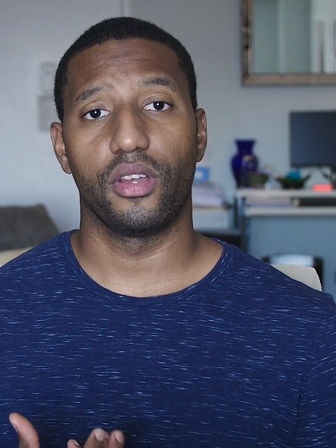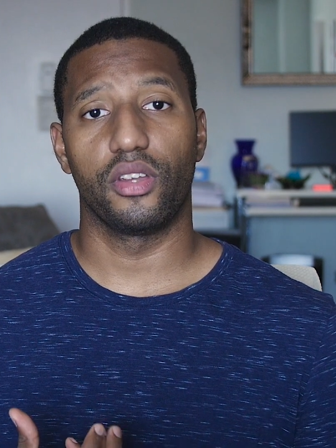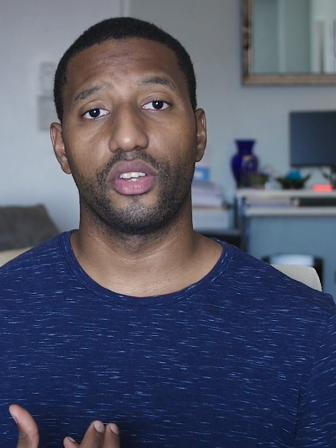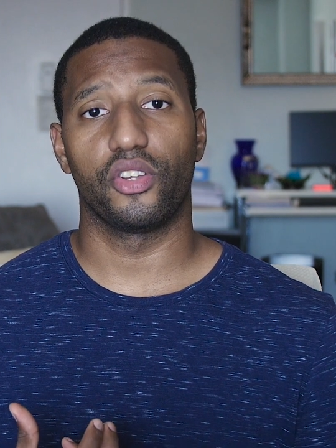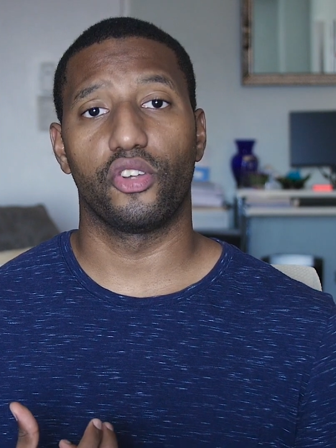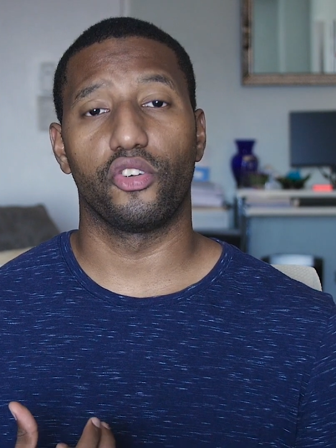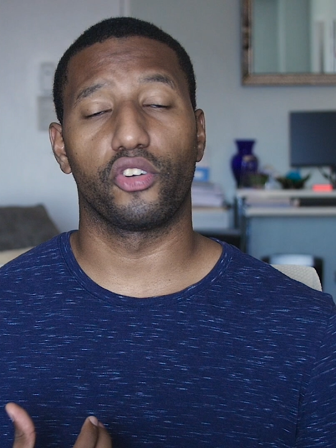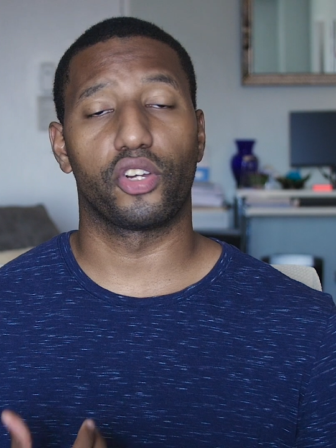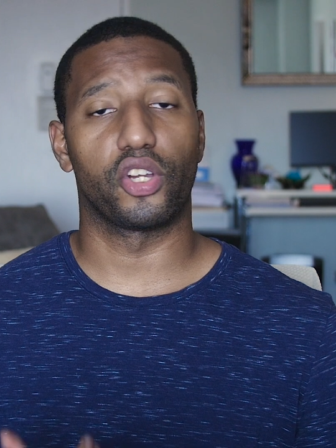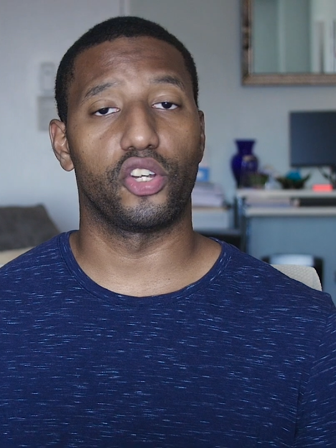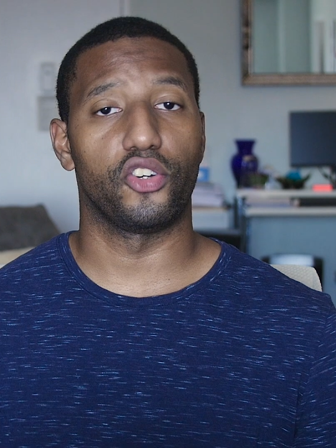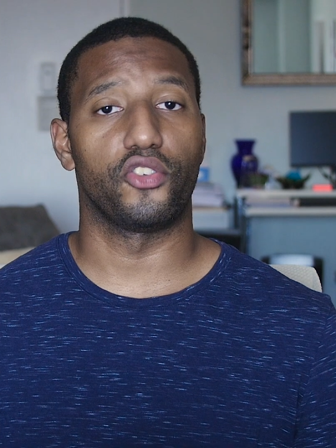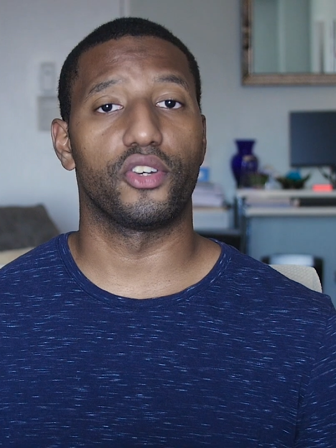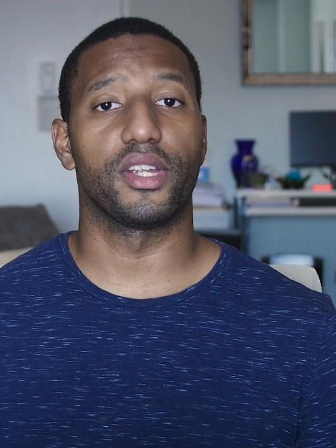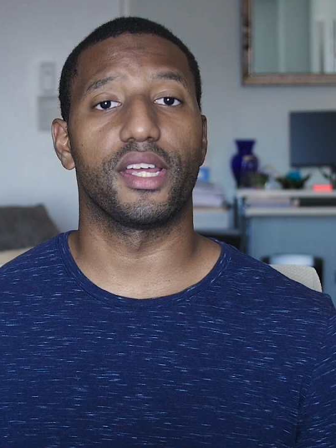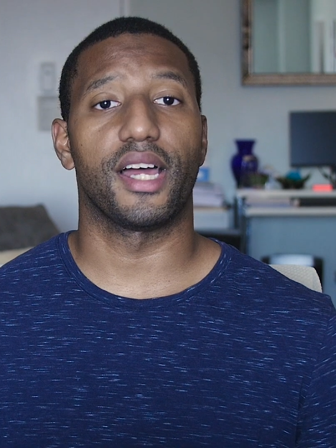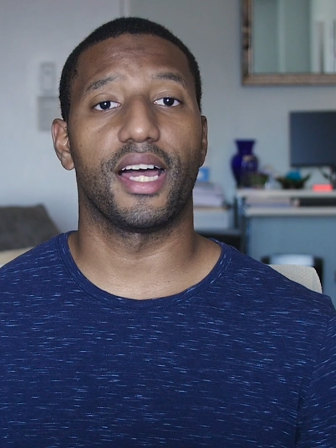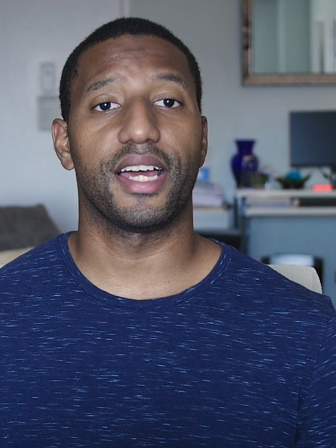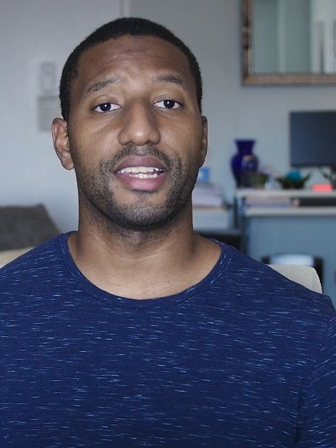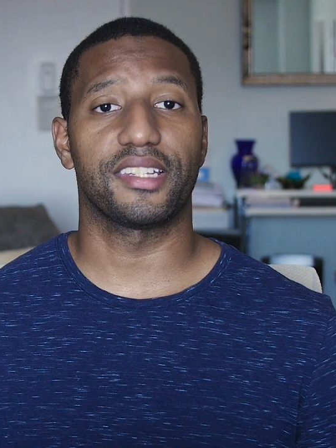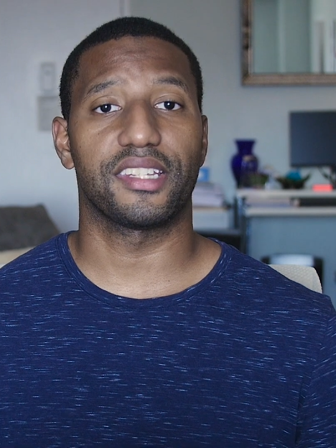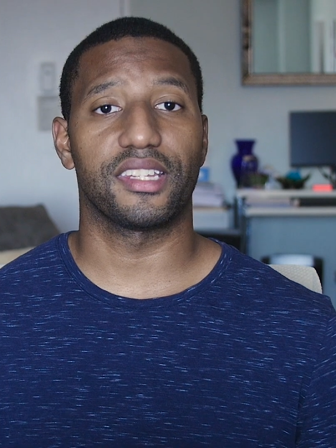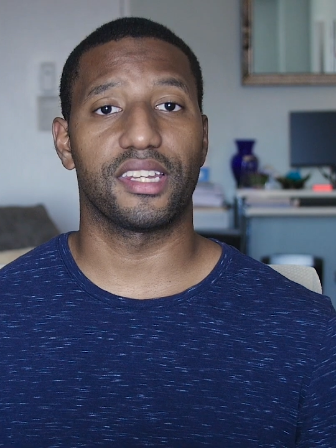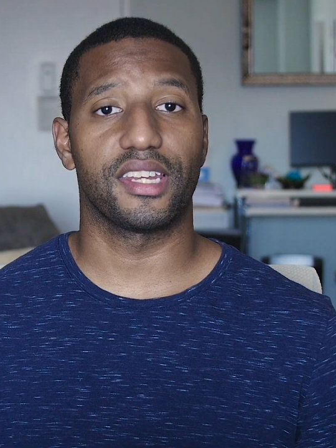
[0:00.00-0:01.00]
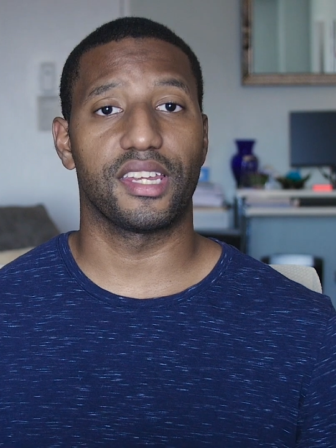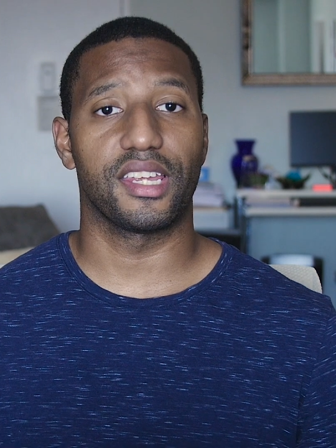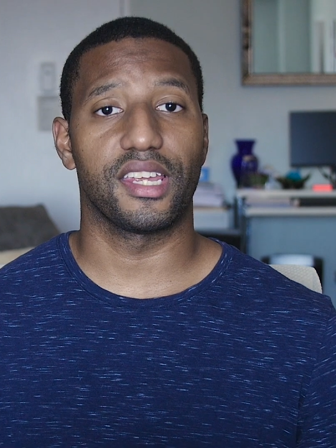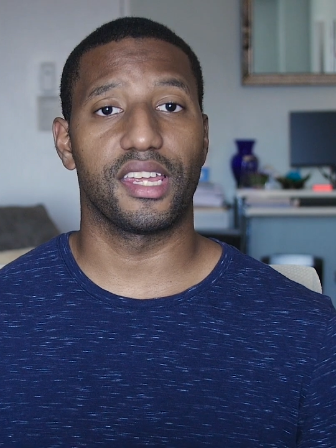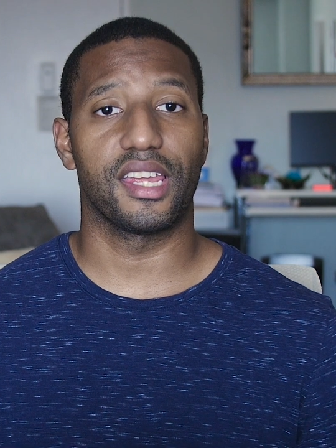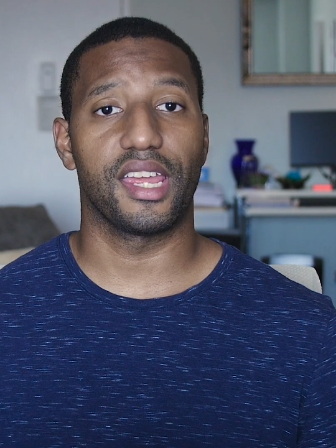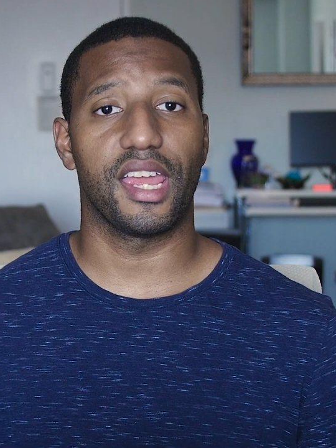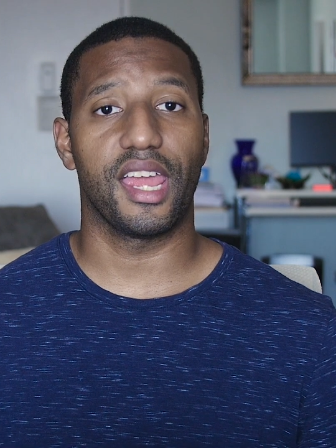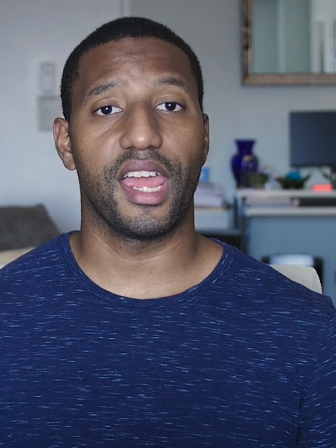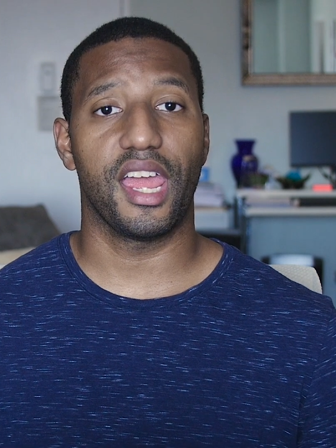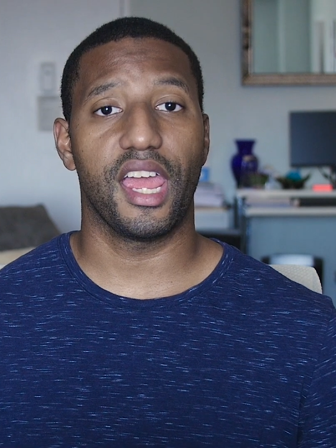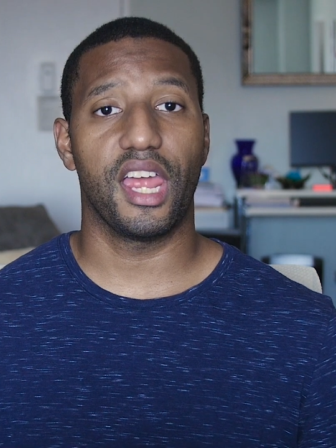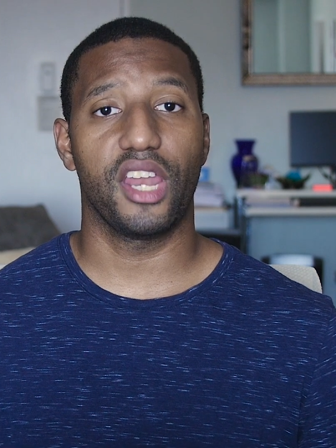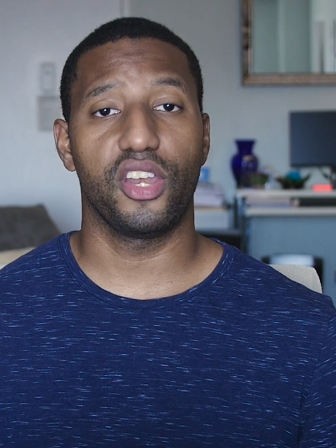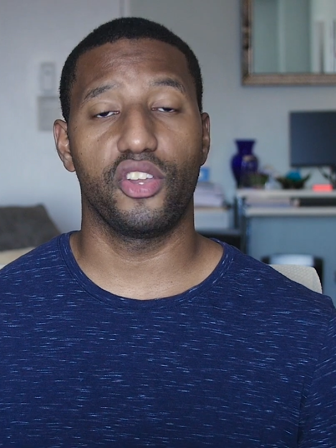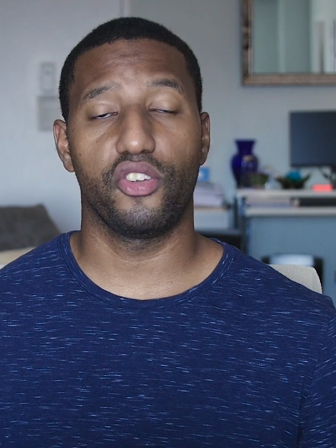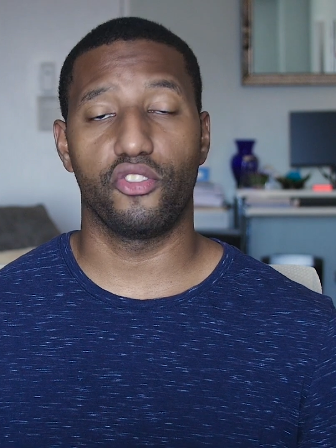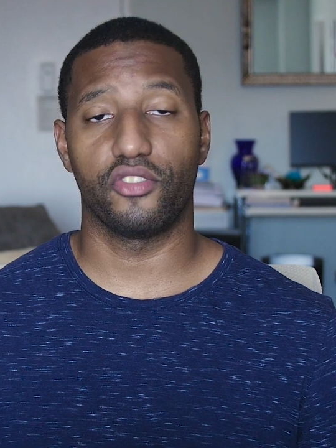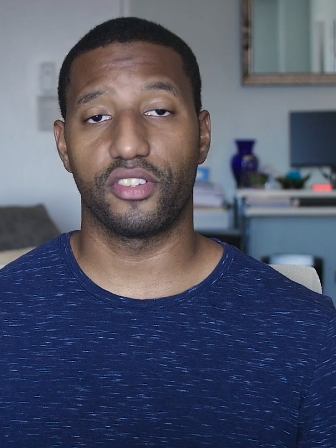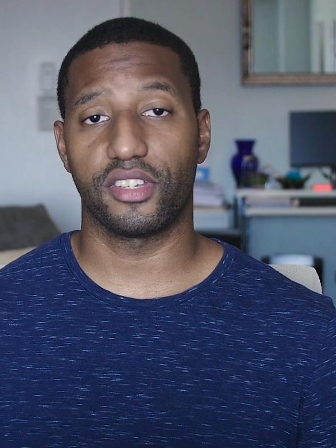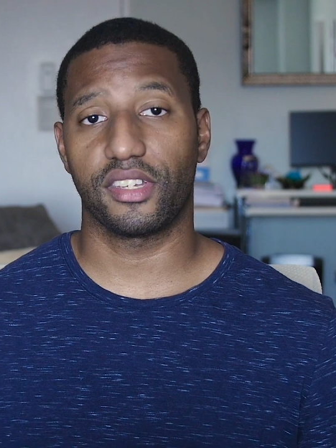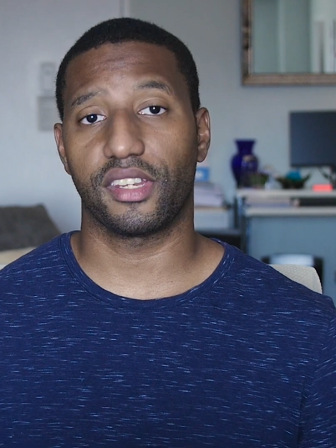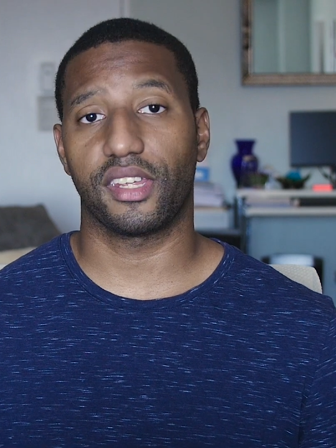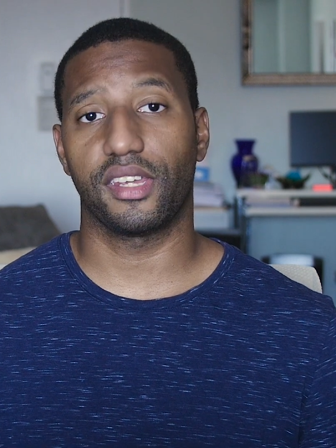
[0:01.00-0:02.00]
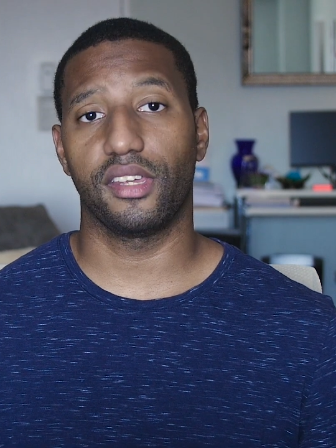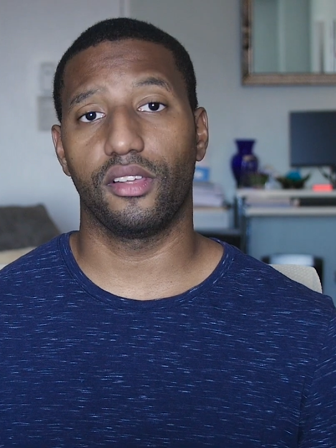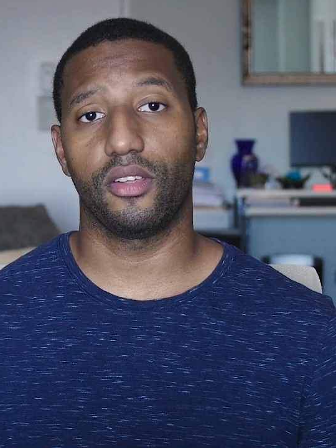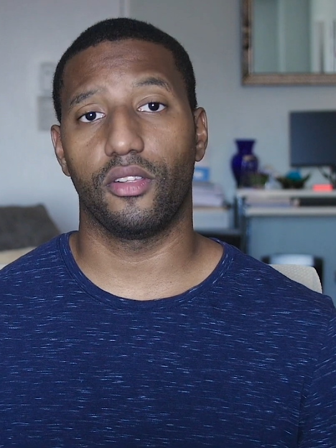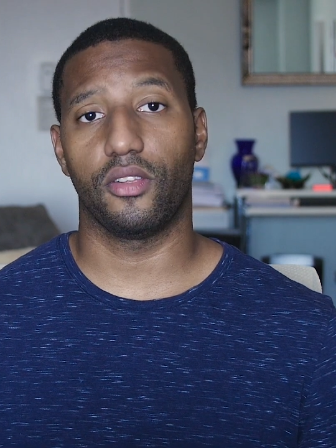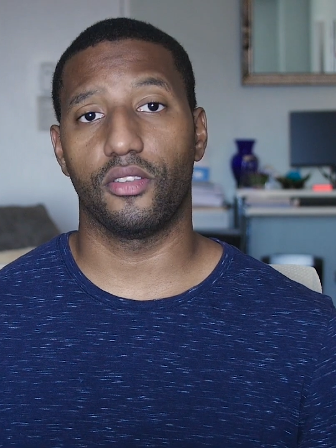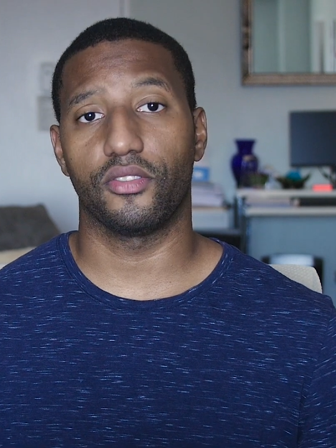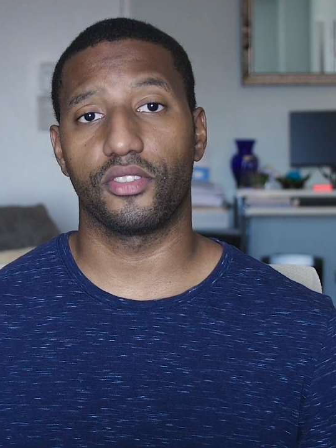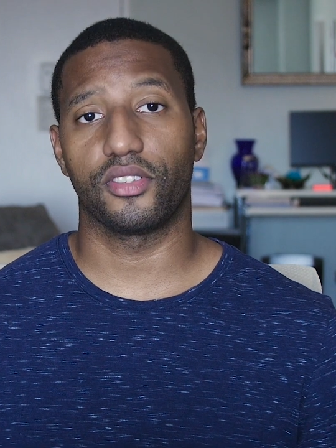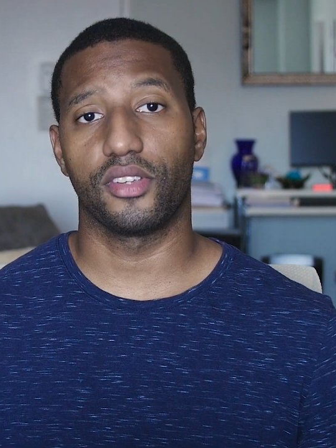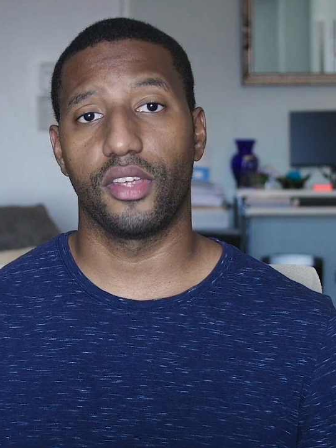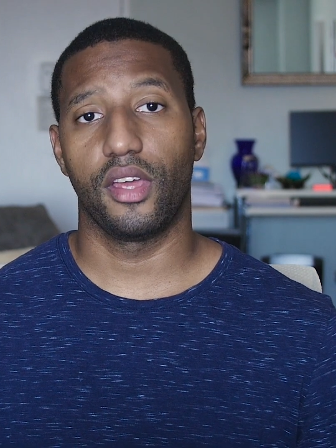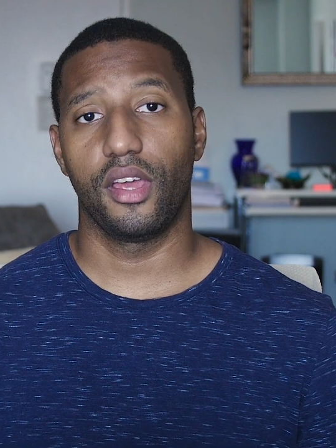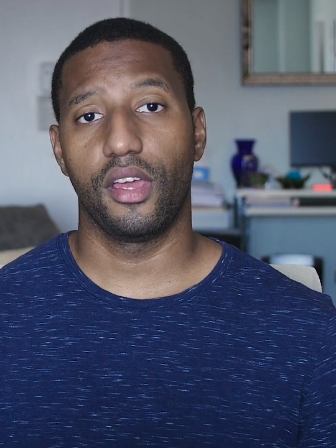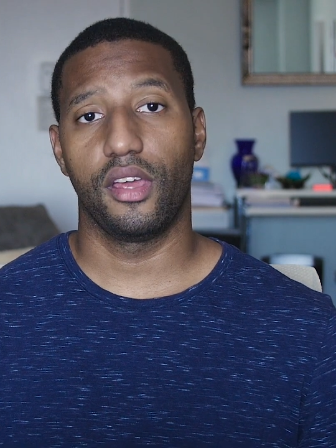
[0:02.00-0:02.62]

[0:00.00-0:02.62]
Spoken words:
your curiosity and your skills